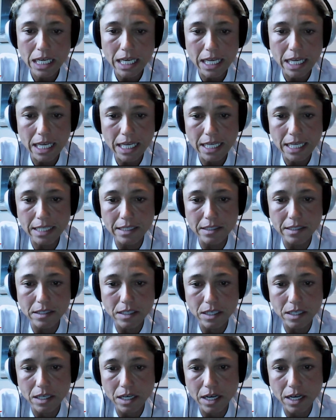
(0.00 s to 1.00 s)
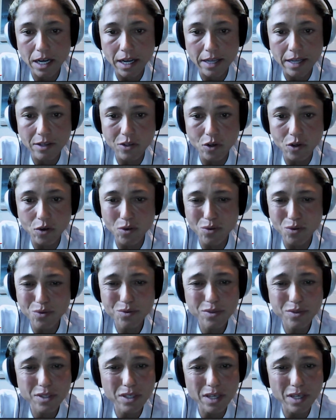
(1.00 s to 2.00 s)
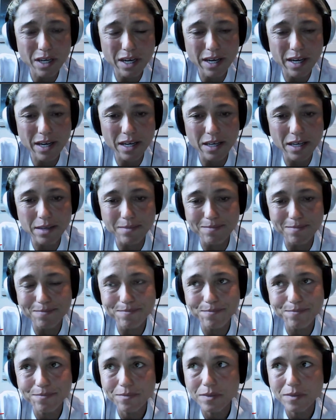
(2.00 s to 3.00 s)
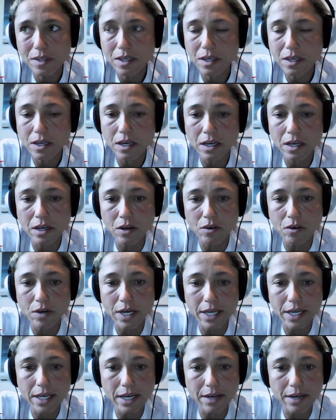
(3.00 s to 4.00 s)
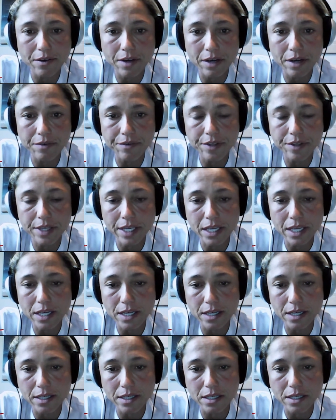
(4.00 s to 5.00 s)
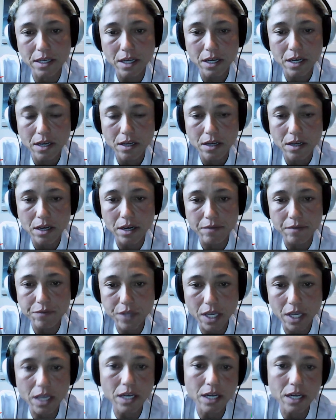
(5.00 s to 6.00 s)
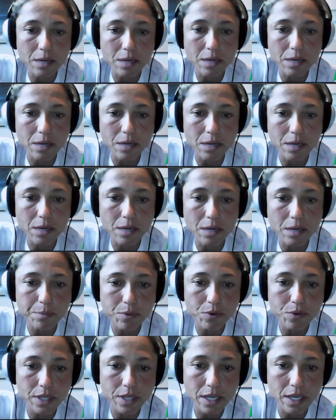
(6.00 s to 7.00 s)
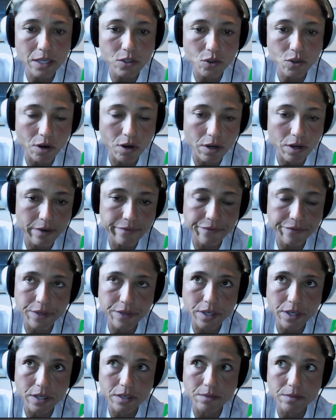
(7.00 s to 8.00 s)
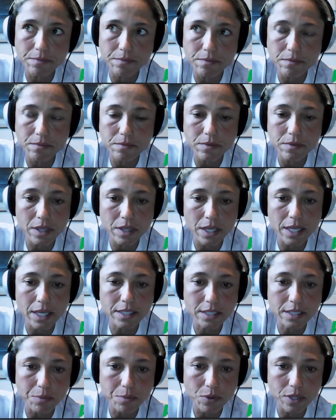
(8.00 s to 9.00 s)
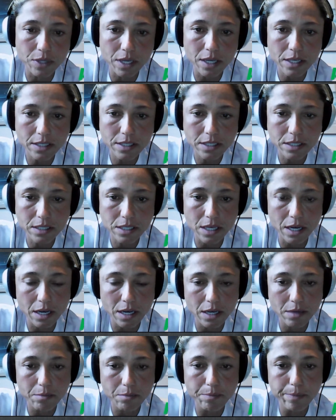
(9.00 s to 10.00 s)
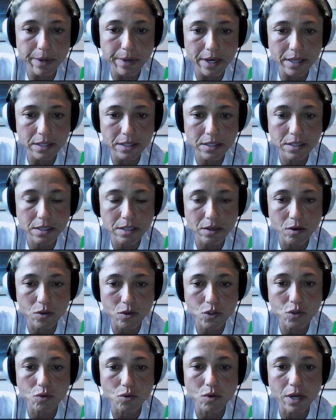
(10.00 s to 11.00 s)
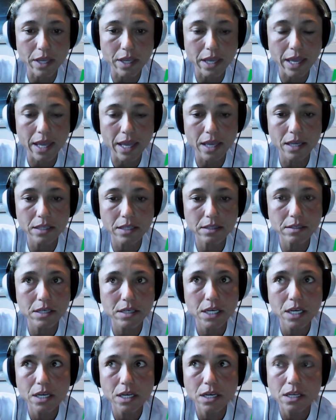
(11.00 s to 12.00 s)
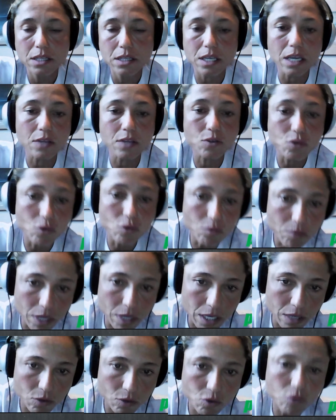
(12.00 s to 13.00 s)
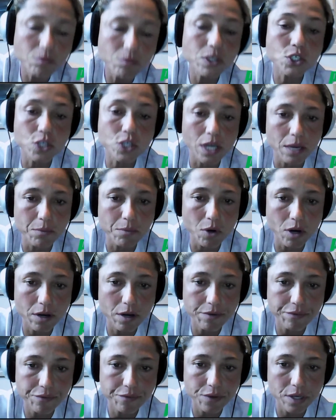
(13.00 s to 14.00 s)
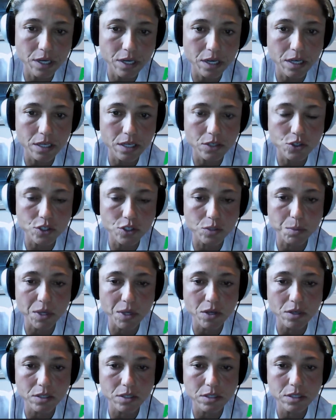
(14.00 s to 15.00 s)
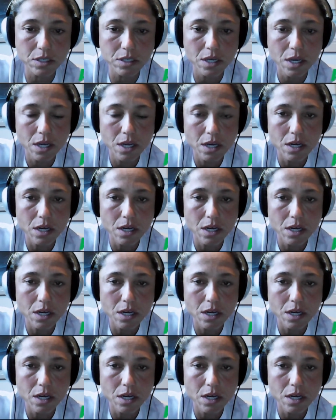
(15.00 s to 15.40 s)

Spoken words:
And I don't, um, I feel like I've taken a couple of days off the last couple of days, but also I can't take too much time off just because